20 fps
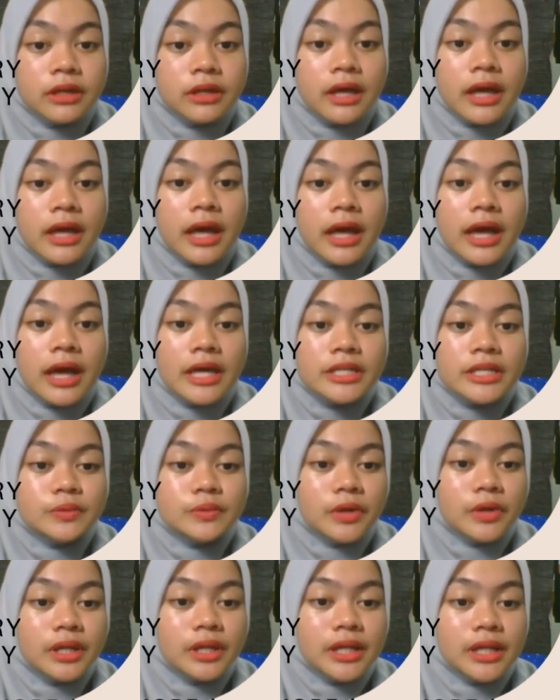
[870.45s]
as well
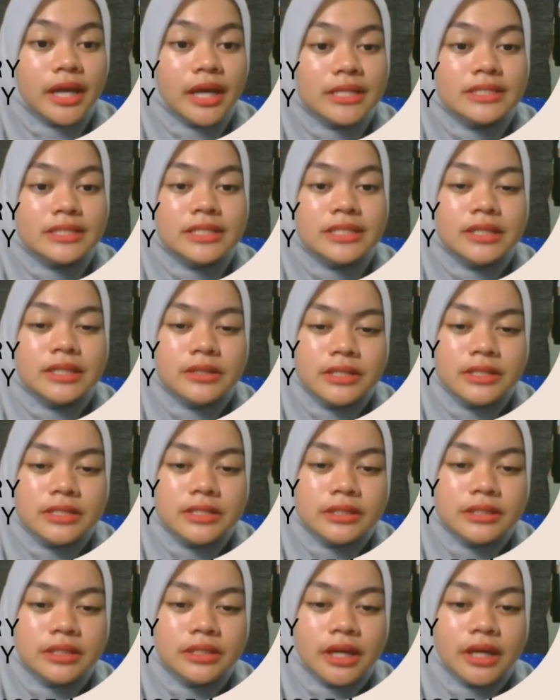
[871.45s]
as increasing
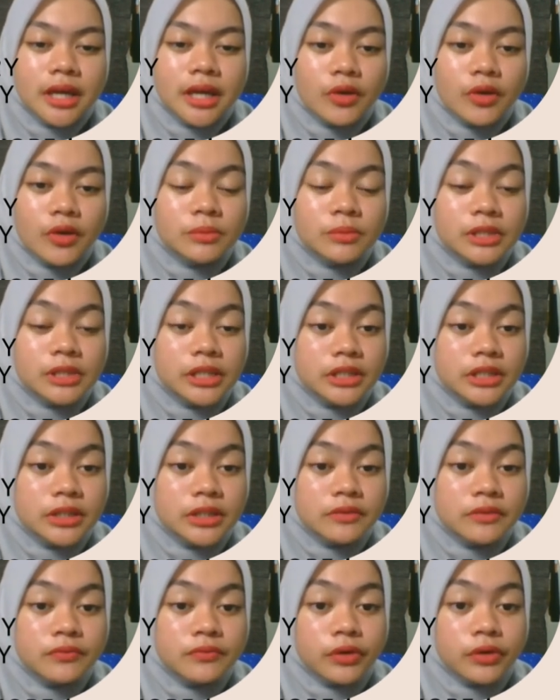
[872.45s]
accountability
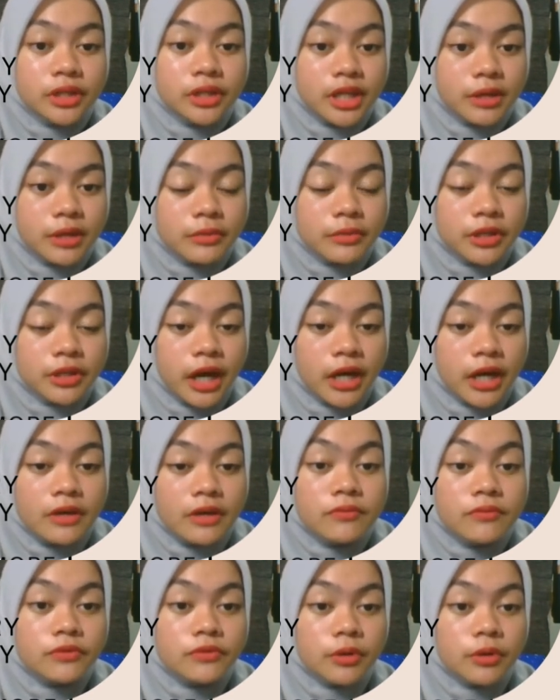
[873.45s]
for KPI
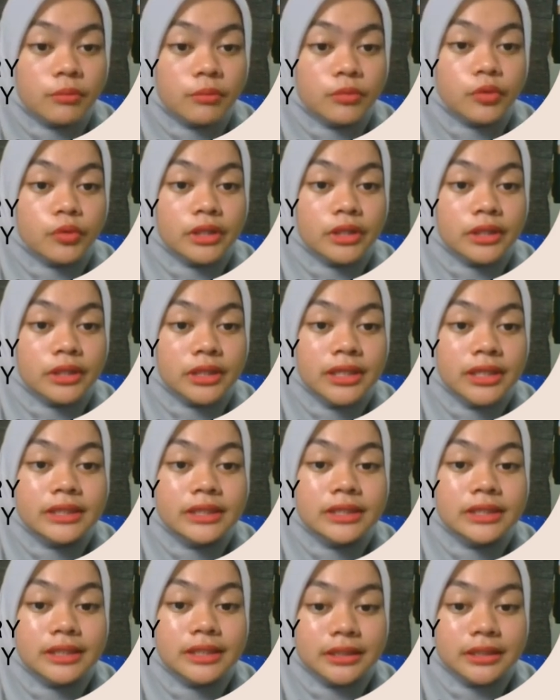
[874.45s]
from
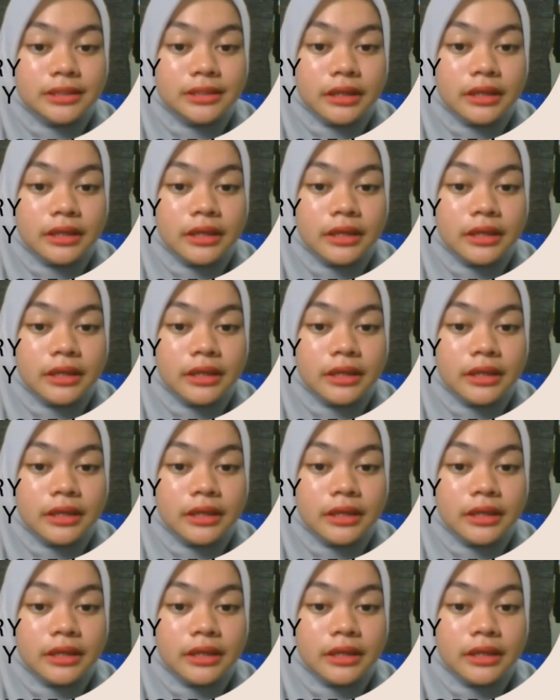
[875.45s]
2013.